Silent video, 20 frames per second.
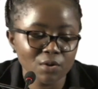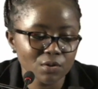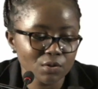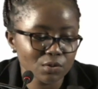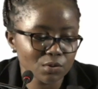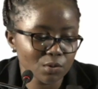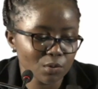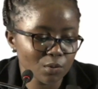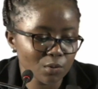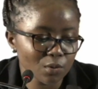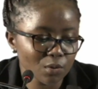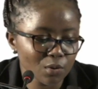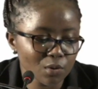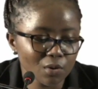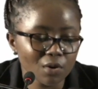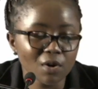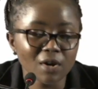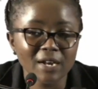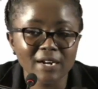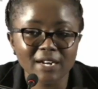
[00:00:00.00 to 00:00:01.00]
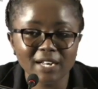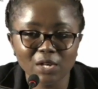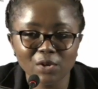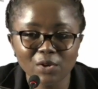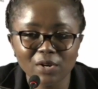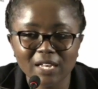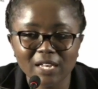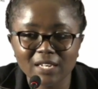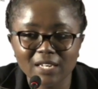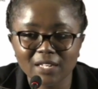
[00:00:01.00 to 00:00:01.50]
So
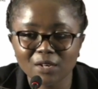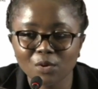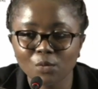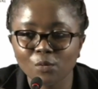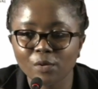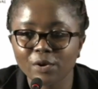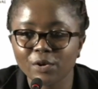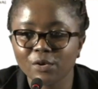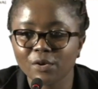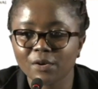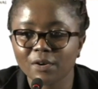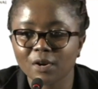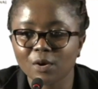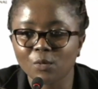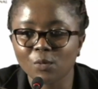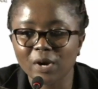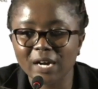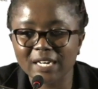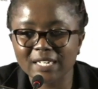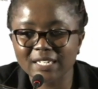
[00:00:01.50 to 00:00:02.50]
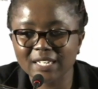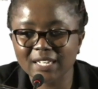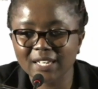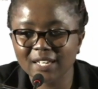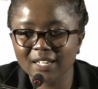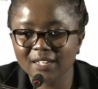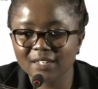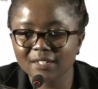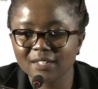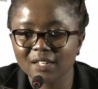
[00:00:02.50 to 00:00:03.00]
regularly, when you're
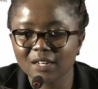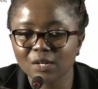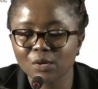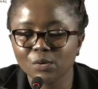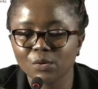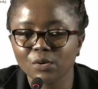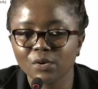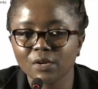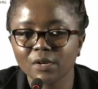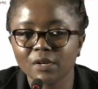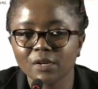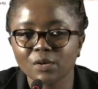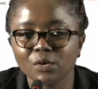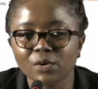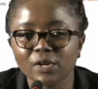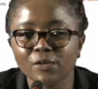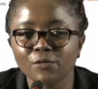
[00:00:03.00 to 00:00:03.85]
awarded the loan,